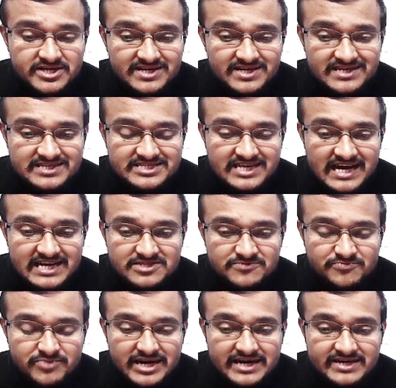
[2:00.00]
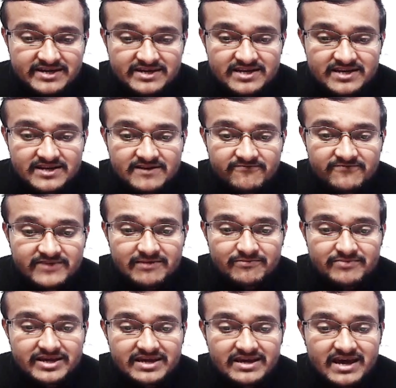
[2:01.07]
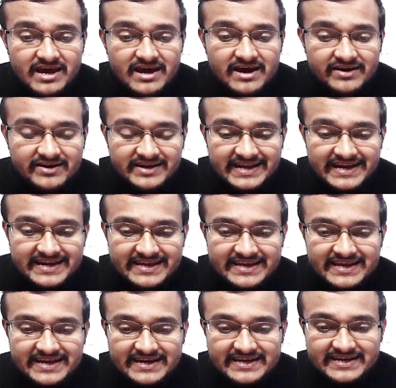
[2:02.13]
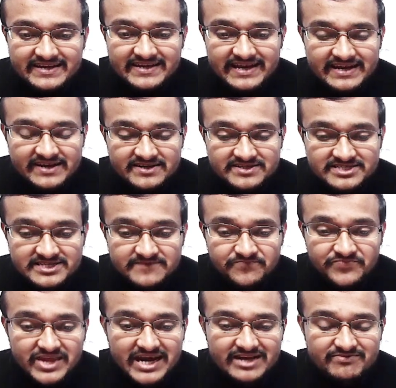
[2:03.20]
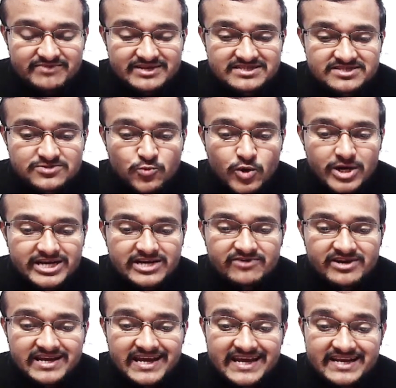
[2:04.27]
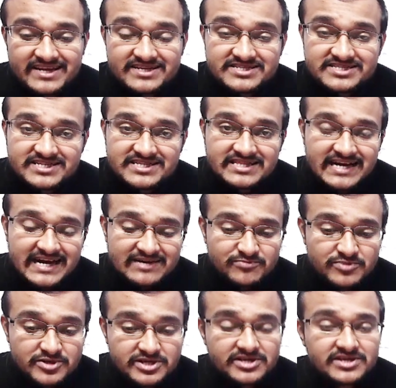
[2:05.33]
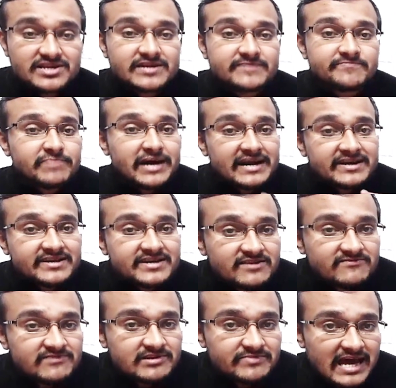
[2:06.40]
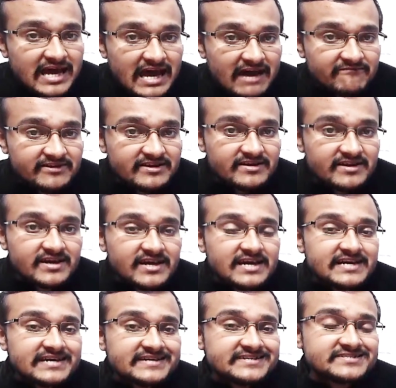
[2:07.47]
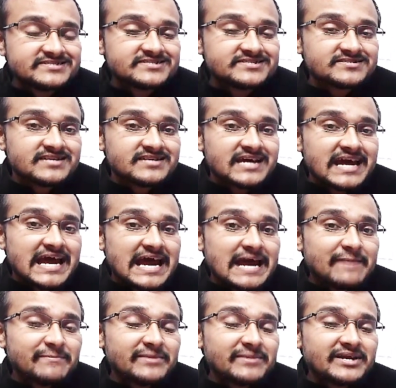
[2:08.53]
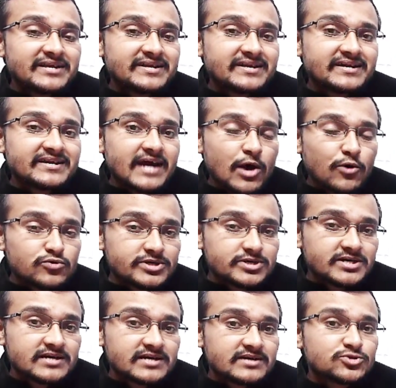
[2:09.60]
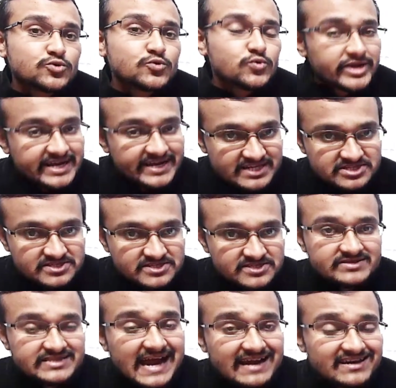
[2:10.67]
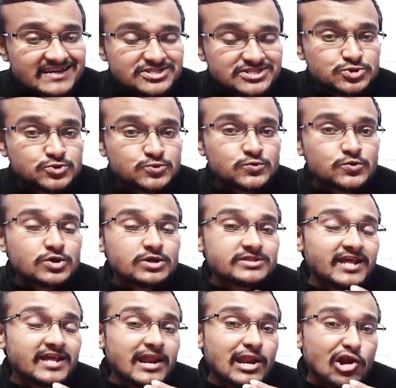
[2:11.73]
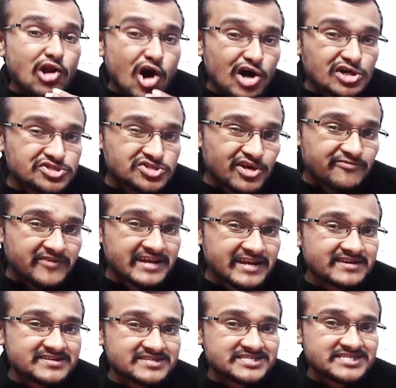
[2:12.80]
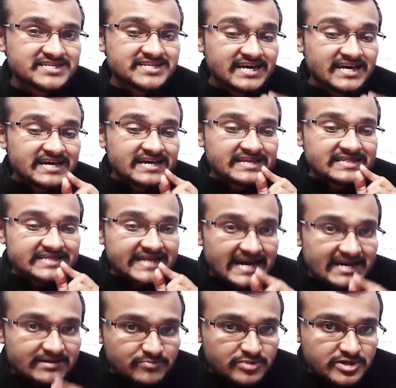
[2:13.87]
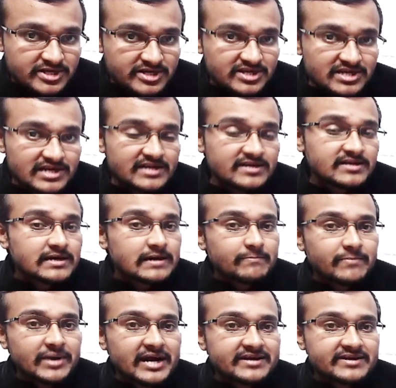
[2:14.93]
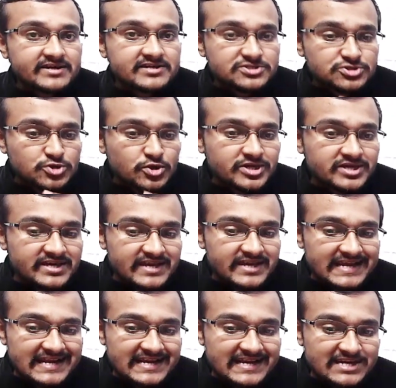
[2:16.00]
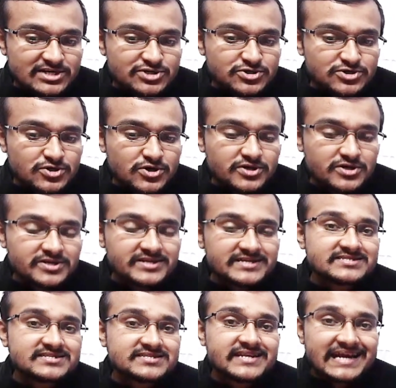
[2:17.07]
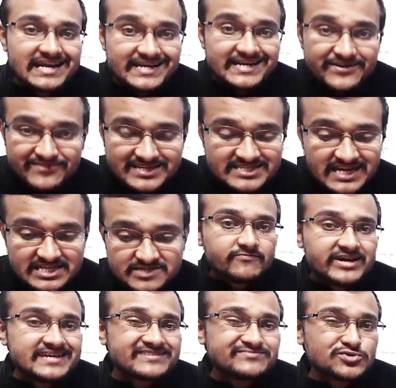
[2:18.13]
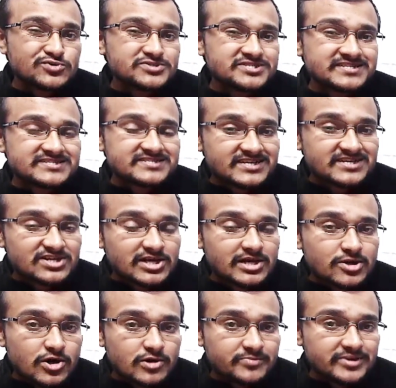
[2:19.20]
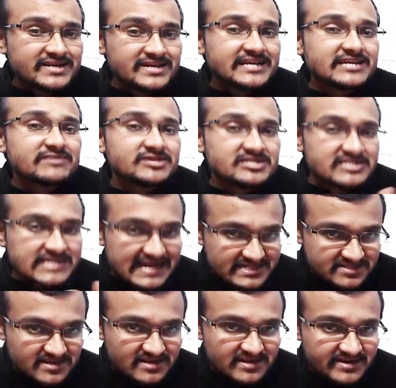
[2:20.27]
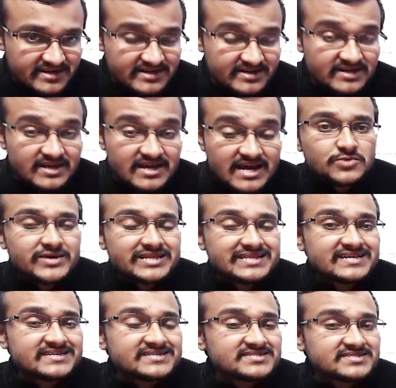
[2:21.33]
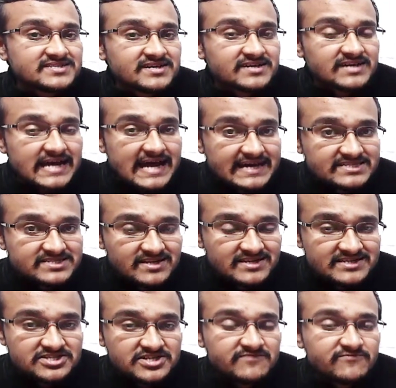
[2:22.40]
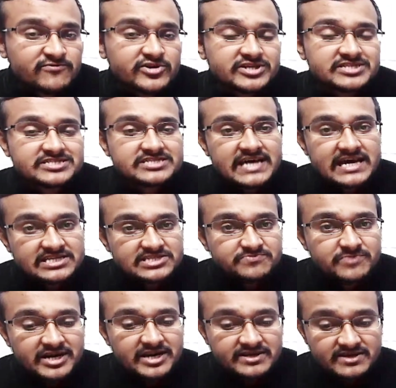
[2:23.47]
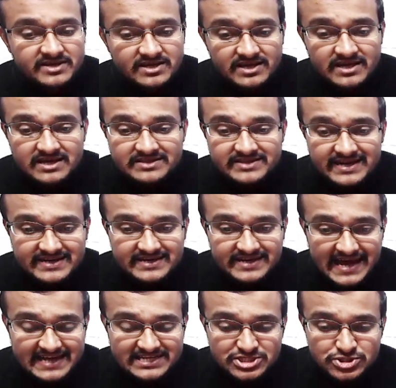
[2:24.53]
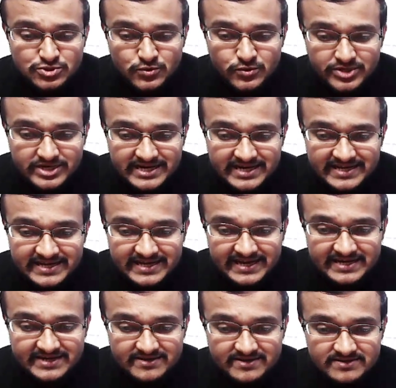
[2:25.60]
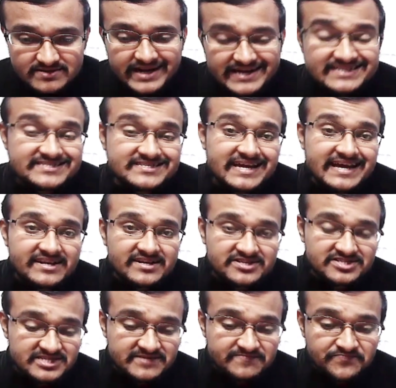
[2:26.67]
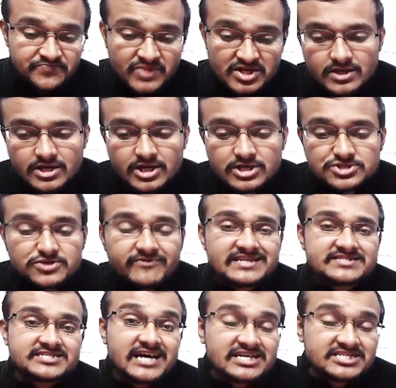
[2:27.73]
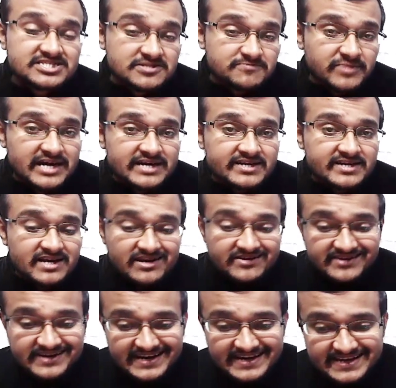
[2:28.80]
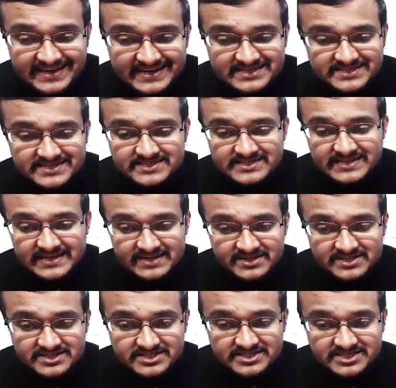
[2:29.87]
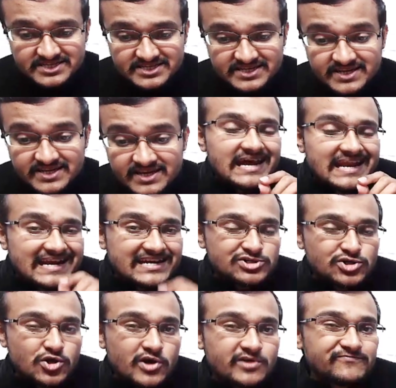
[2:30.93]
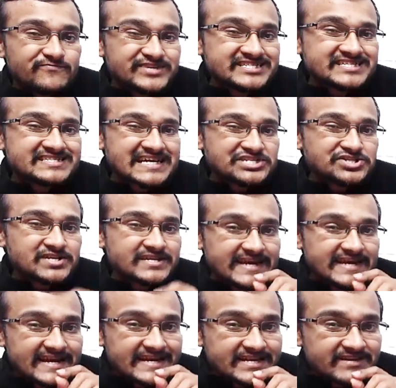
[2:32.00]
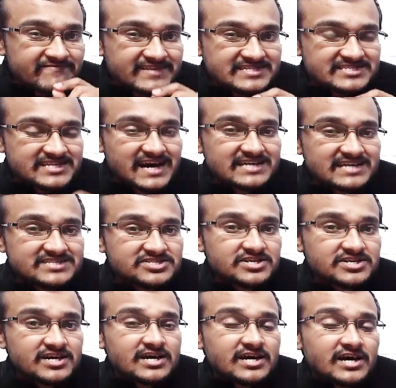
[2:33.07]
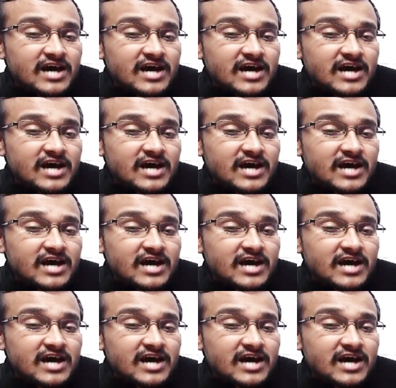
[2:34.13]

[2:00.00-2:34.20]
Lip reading: particular charged particle will be radiating energy. That means whatever energy that particular particle will be having is emitted out through radiations. That leads to the loss of energy in that particular particle. So here electron is a negatively charged particle. When it moves in a circular orbit, it must accelerate. So when there is acceleration for a charged particle, then it has to radiate its energy. So when a charged particle radiates its energy, electron, which is actually negatively charged,